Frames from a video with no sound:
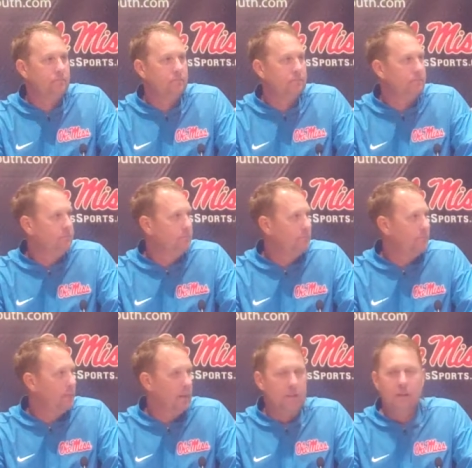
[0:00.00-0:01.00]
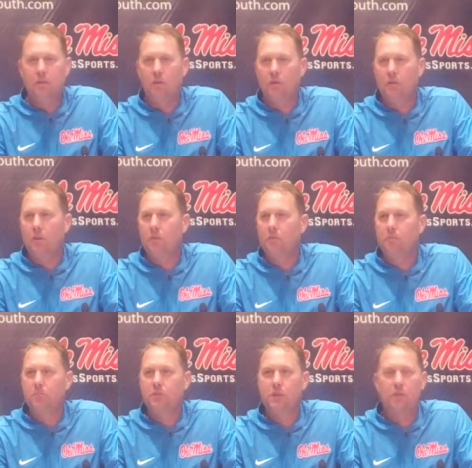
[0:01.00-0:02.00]
Any other questions? I think y'all,
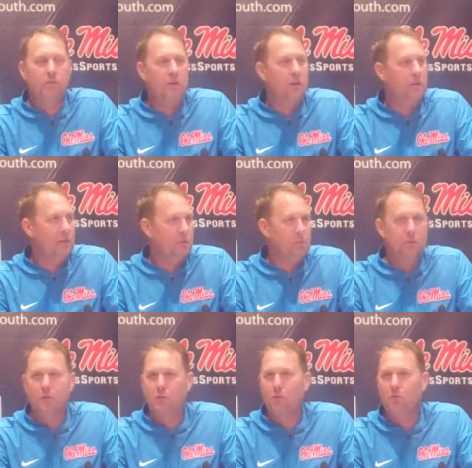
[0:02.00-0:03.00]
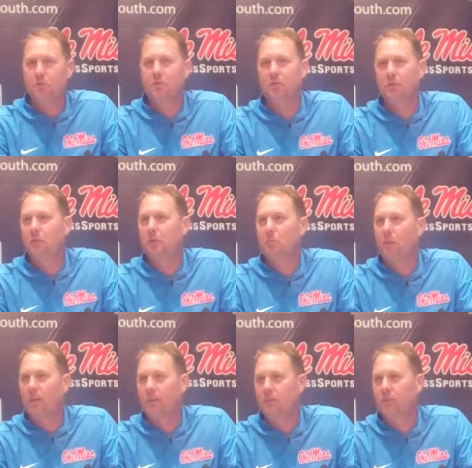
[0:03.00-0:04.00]
y'all, several y'all got some good sources of that to
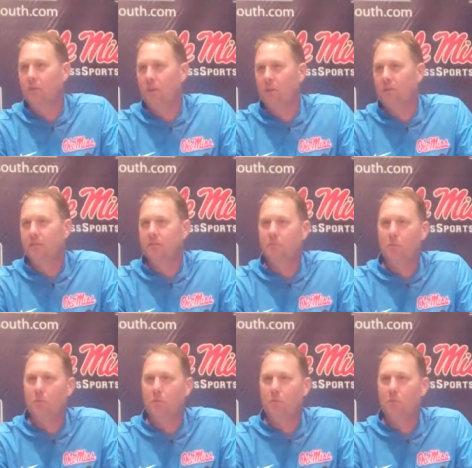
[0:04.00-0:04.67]
probably give y'all the